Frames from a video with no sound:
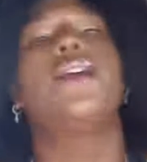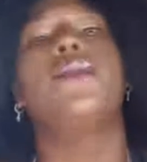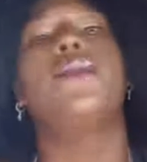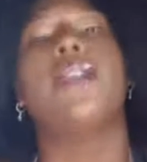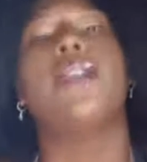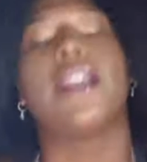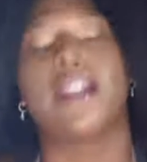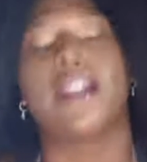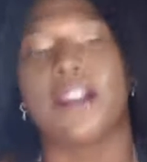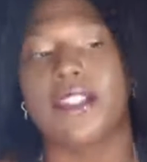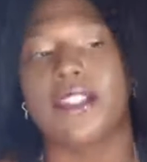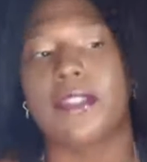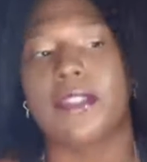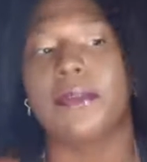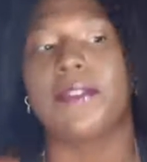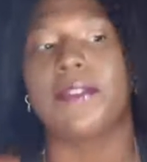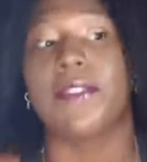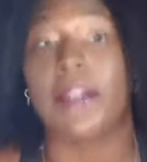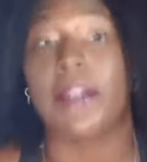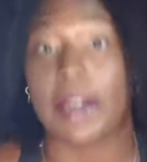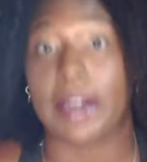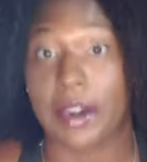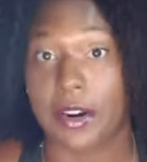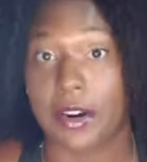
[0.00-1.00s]
We can also be
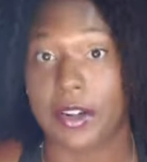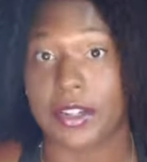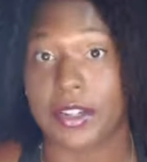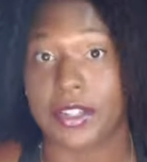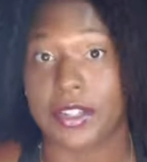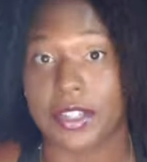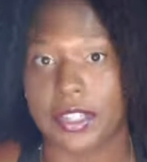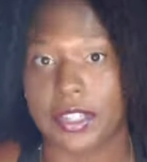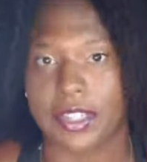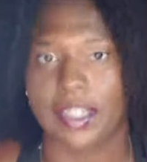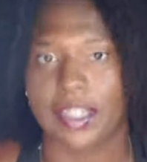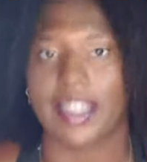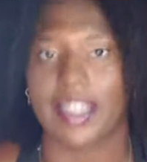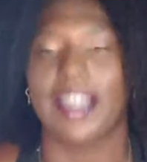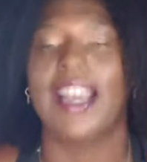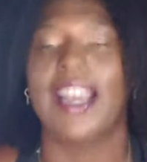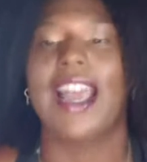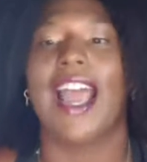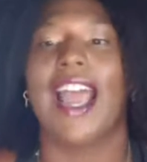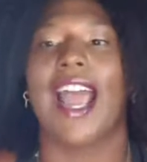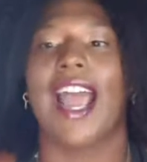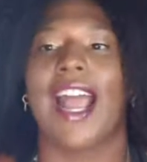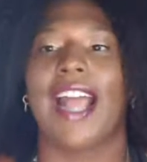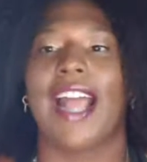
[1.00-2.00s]
very harsh.
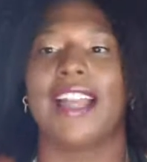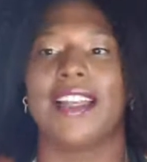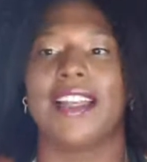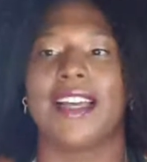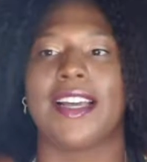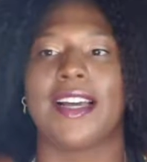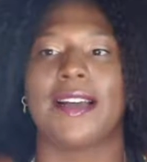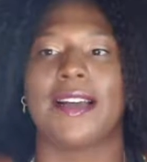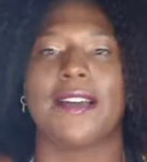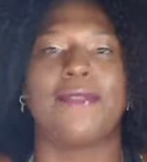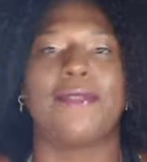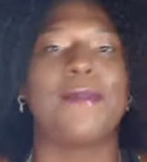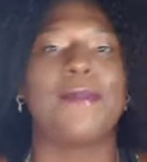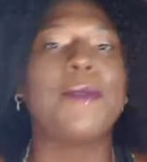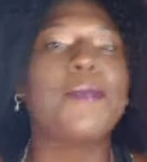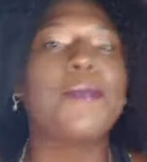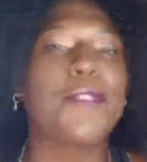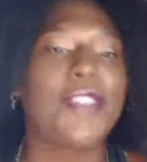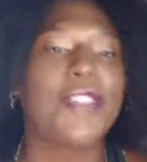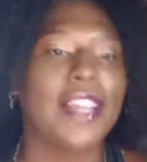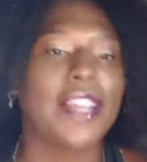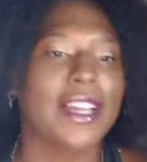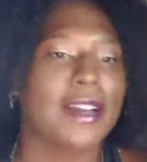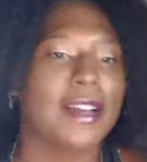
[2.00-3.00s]
And if
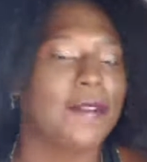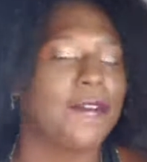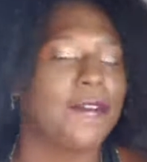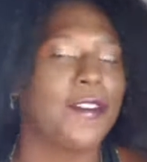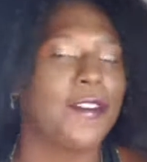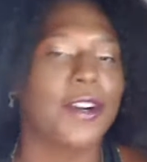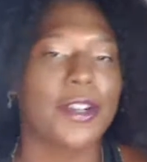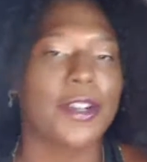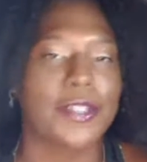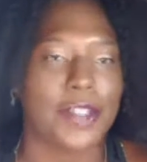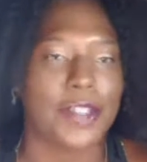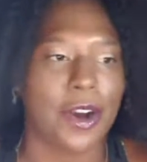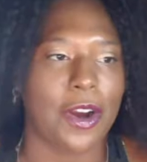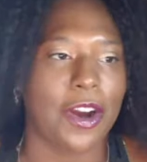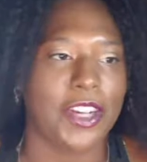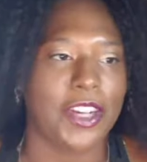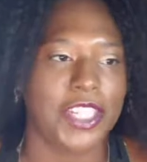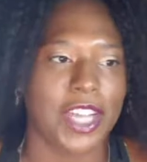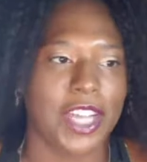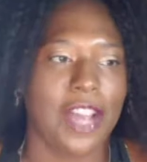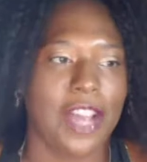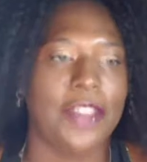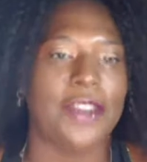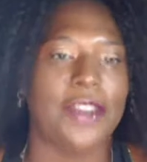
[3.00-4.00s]
people think Virgos are harsh
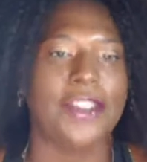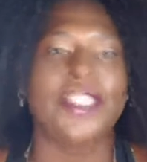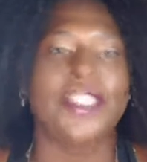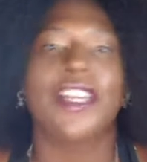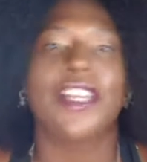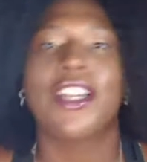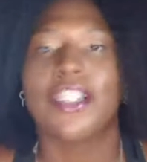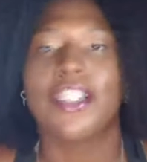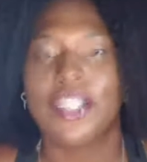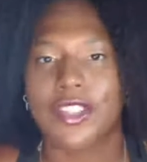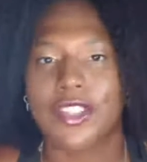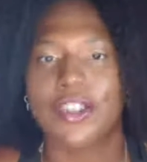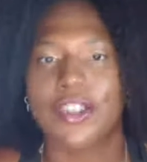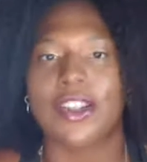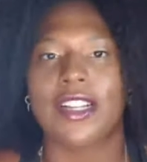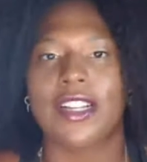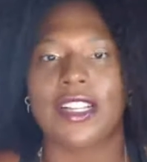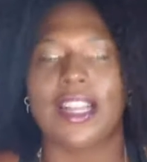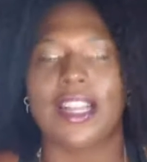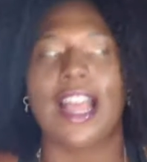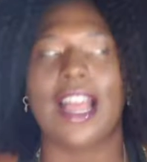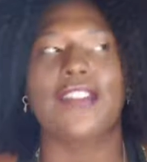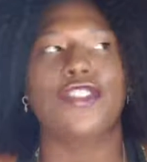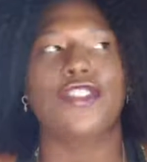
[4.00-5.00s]
to others,
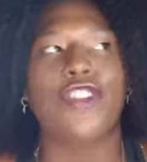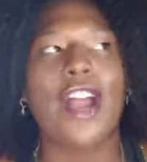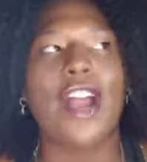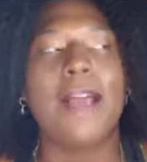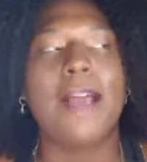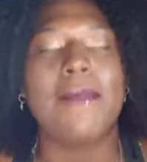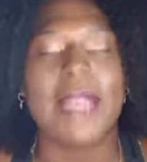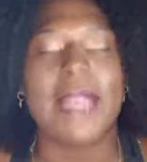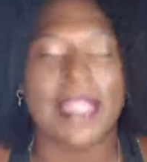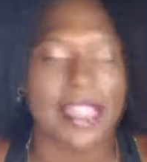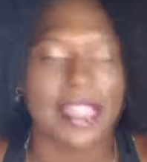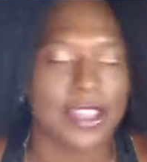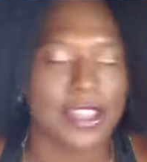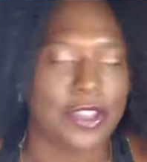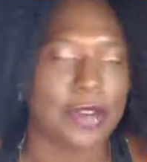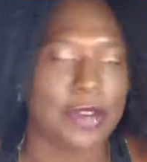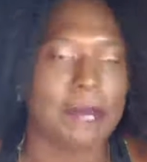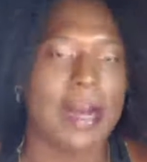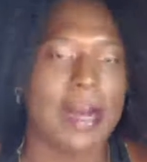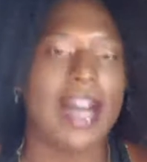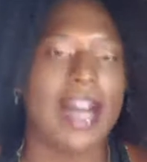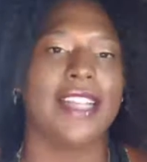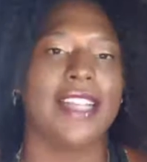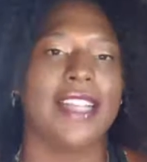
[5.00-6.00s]
try being in their
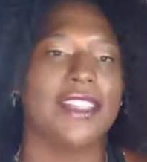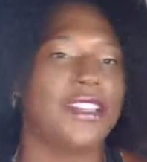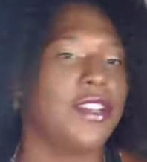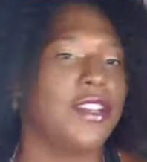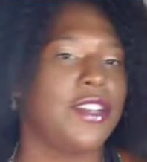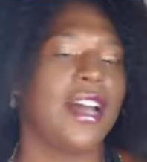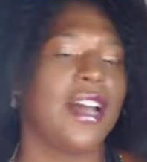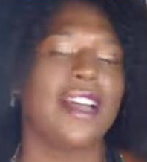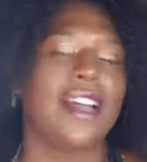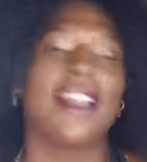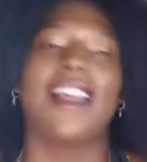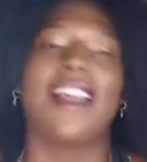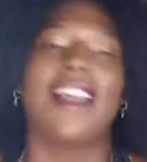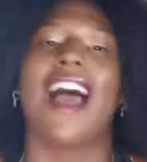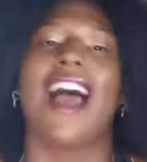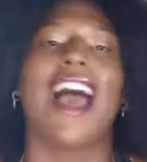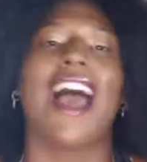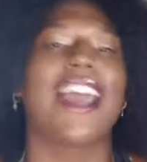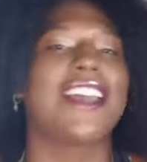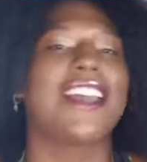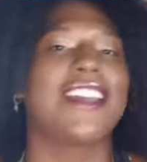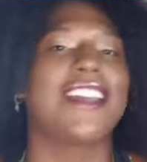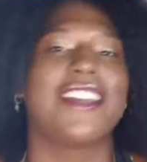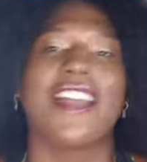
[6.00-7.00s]
mind.
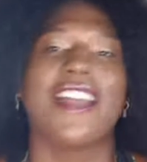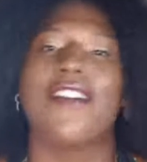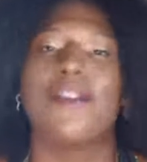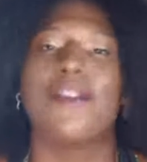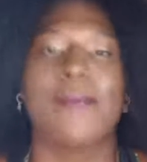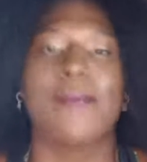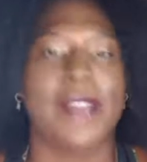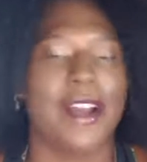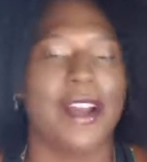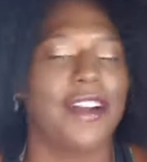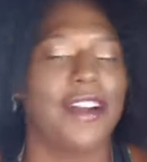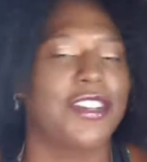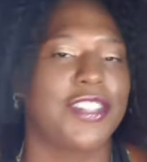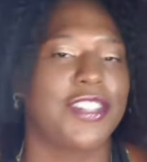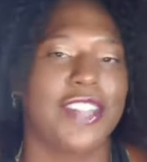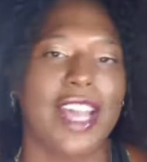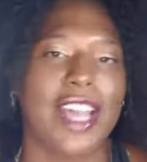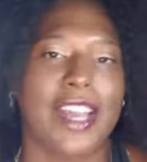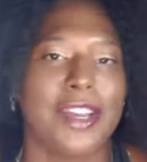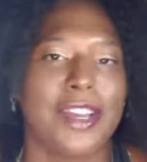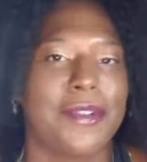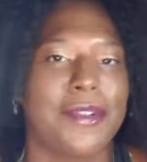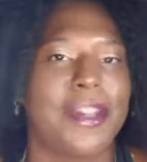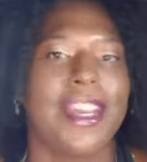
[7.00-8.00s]
I could never be harsher
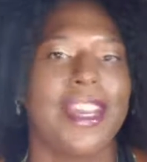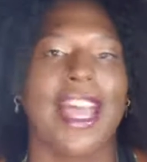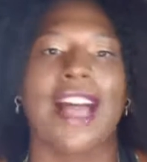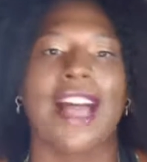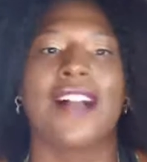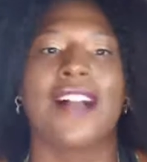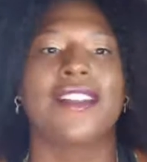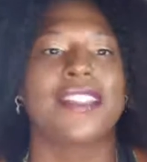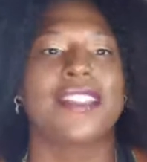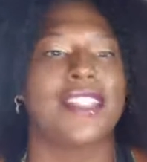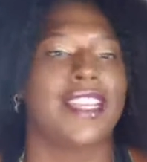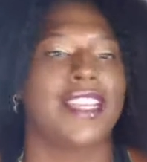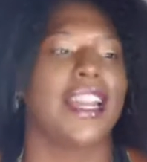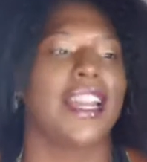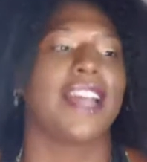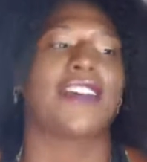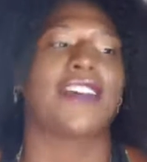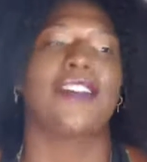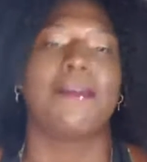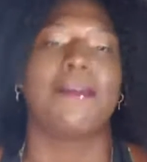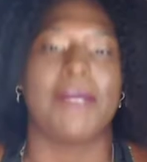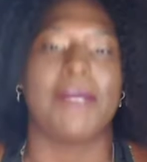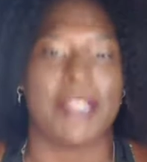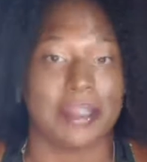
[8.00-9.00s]
to anyone else than I
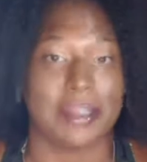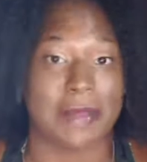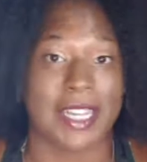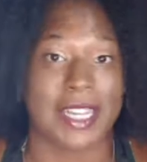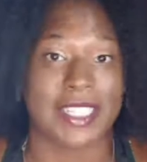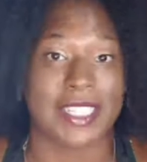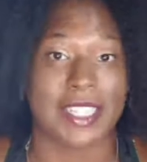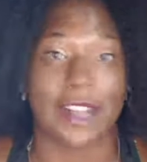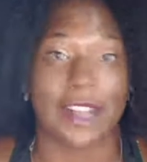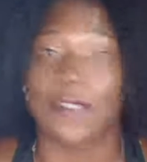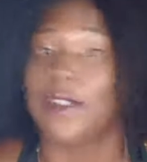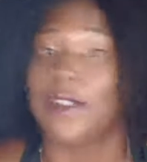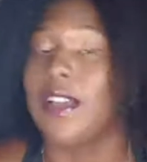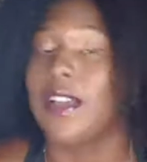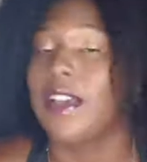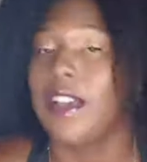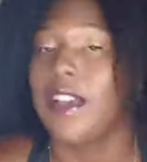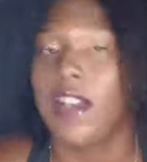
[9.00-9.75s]
could be to myself.